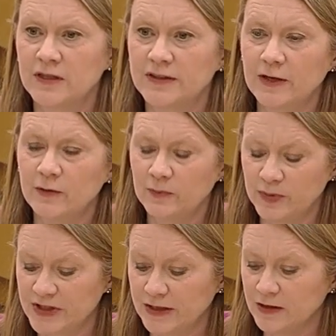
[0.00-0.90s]
and doubt, and
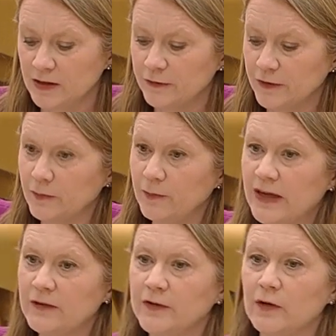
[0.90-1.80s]
particularly for the
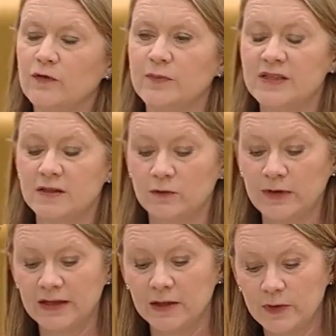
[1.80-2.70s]
benefit of Mr
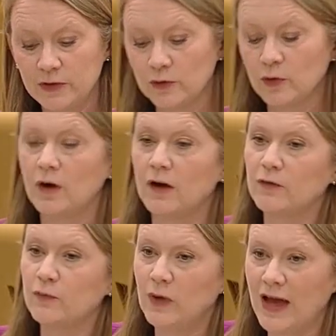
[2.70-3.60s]
Rennie, we do not
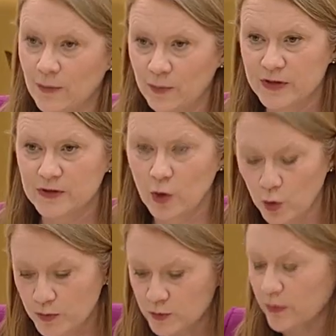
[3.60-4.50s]
have campus
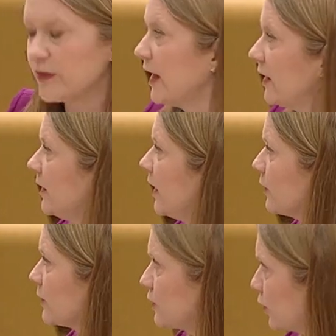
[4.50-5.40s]
cops within
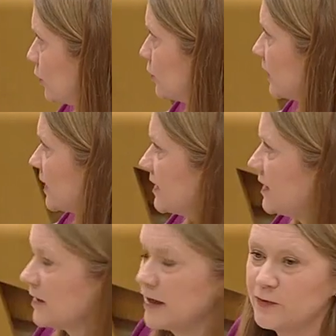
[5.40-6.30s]
our schools. I see
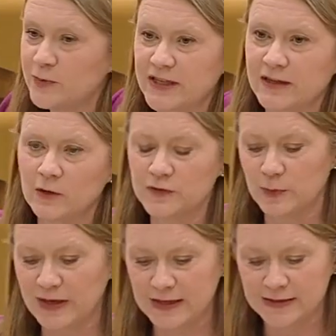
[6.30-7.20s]
he's left, presiding
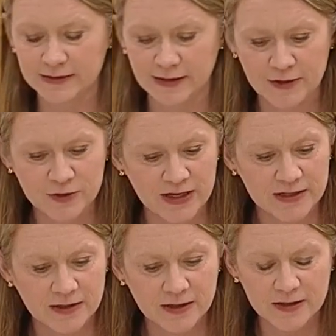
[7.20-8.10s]
officer, but he has had an
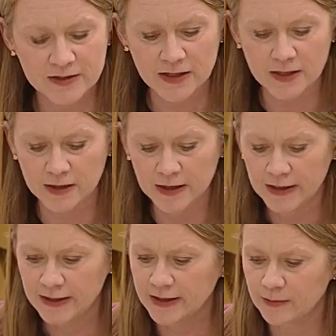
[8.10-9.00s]
interest in this area
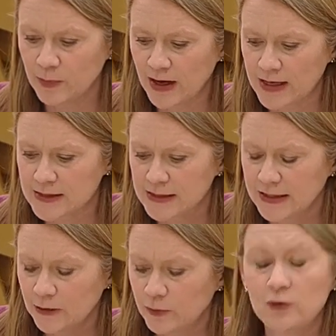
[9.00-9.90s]
in past.
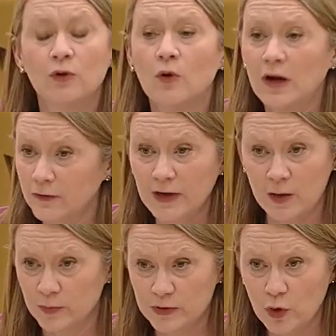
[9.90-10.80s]
We do not have
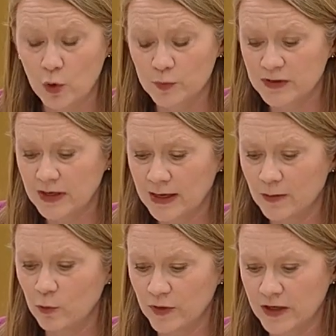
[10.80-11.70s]
campus cops
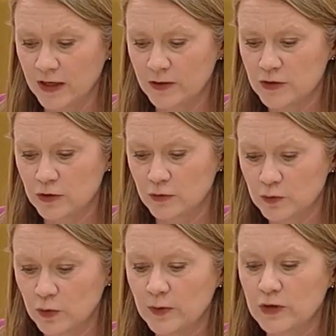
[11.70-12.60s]
within our
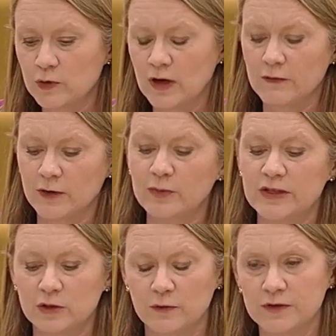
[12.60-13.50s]
schools. What we do have are
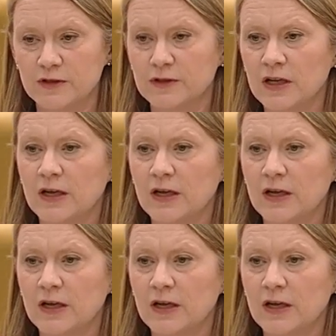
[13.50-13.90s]
police officers